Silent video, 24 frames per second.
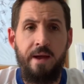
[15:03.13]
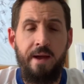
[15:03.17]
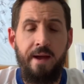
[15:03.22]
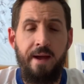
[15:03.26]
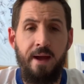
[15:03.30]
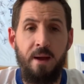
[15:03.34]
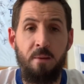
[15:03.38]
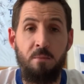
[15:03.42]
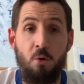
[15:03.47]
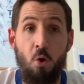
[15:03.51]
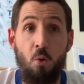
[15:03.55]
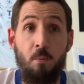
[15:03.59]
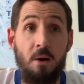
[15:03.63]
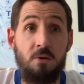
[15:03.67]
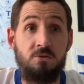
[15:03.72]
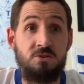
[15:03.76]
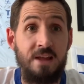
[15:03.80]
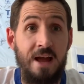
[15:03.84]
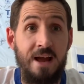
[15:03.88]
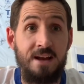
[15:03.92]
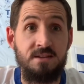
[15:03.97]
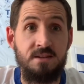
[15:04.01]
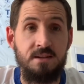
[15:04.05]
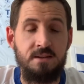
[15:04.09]

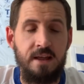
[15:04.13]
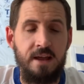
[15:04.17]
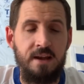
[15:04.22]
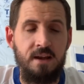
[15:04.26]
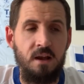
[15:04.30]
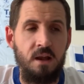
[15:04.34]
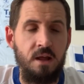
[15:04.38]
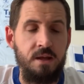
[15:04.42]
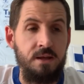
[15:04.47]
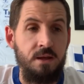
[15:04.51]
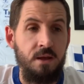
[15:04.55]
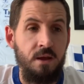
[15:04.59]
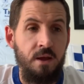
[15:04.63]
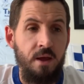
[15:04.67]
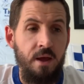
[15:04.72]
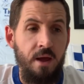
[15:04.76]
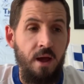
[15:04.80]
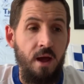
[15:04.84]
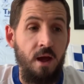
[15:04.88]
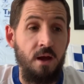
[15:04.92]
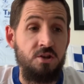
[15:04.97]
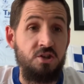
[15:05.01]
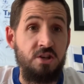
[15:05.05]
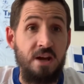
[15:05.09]
almost accidentally.
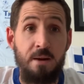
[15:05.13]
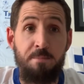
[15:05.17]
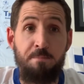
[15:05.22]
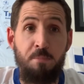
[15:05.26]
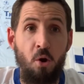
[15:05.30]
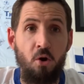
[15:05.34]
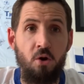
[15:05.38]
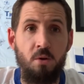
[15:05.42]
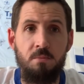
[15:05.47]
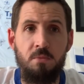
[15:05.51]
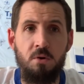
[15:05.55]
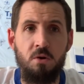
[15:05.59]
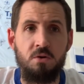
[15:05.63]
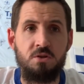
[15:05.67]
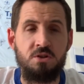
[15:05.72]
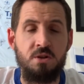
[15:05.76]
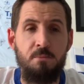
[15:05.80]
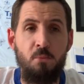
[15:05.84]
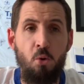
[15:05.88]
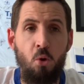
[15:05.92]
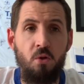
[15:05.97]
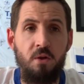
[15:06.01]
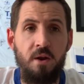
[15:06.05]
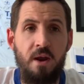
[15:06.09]
Jack Bonham looks a
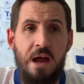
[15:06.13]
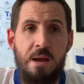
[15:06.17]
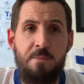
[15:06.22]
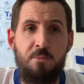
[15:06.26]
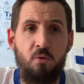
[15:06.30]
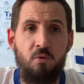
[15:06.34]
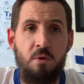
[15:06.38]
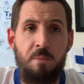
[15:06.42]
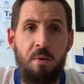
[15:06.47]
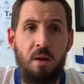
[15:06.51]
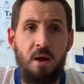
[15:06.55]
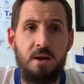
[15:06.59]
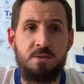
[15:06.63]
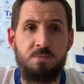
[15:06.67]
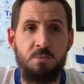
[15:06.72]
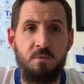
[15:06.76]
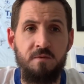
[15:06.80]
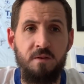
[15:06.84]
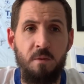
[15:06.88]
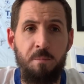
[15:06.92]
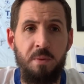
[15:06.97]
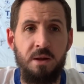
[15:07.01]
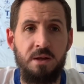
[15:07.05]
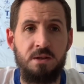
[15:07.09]
more than able
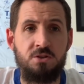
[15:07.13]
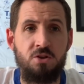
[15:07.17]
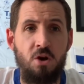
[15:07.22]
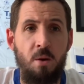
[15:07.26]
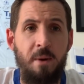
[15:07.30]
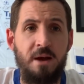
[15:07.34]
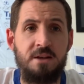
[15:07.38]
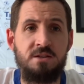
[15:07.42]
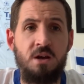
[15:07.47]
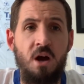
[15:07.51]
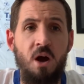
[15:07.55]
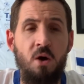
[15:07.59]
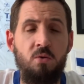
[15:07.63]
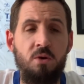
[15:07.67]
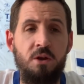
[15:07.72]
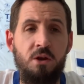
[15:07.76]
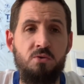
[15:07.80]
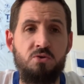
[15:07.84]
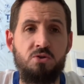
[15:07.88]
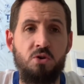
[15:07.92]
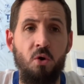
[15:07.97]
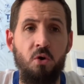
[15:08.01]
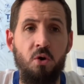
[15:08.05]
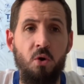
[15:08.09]
replacement for Big Thomas Holy,
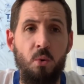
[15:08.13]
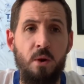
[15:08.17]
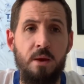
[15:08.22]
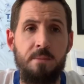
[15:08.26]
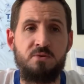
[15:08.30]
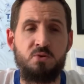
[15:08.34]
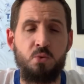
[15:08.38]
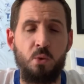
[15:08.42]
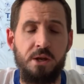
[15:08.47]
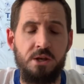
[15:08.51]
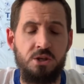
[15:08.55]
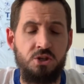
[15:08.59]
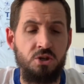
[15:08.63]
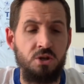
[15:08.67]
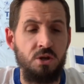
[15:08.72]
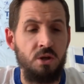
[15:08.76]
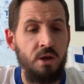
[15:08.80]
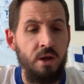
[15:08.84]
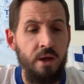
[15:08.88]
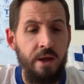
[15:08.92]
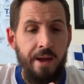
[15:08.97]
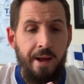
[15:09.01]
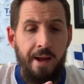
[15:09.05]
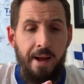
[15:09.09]
who's gone to Ipswich.
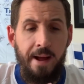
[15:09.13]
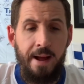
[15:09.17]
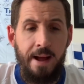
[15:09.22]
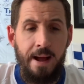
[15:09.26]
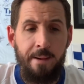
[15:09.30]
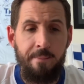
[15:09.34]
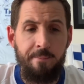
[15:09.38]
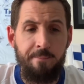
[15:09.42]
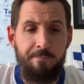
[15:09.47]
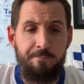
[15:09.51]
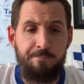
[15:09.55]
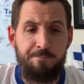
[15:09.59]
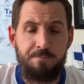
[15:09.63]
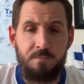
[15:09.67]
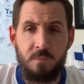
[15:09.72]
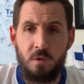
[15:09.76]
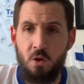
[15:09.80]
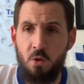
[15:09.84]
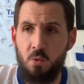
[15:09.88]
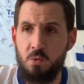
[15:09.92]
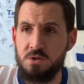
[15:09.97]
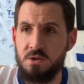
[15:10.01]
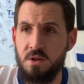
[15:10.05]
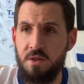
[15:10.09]

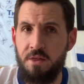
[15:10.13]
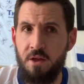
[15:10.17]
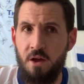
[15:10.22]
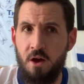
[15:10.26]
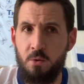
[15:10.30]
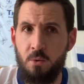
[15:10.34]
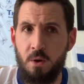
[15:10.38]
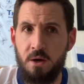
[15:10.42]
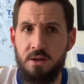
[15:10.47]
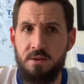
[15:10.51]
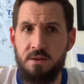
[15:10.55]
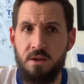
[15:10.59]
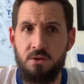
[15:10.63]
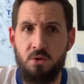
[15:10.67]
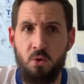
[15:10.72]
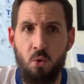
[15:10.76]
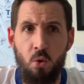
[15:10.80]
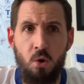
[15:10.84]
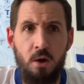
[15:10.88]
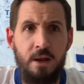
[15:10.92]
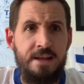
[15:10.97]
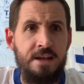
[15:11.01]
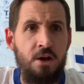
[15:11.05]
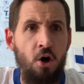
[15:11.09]
Who was the third one in the
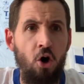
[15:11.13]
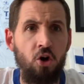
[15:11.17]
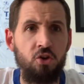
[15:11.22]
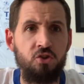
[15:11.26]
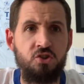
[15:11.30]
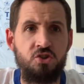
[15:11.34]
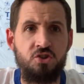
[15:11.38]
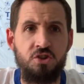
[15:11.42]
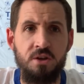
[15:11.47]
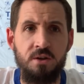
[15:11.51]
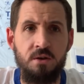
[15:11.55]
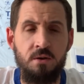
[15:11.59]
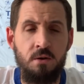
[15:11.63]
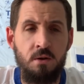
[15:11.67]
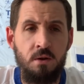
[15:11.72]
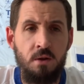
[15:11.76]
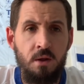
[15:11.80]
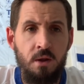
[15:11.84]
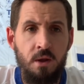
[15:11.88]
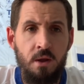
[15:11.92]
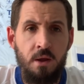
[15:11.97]
door? Lee Hodson,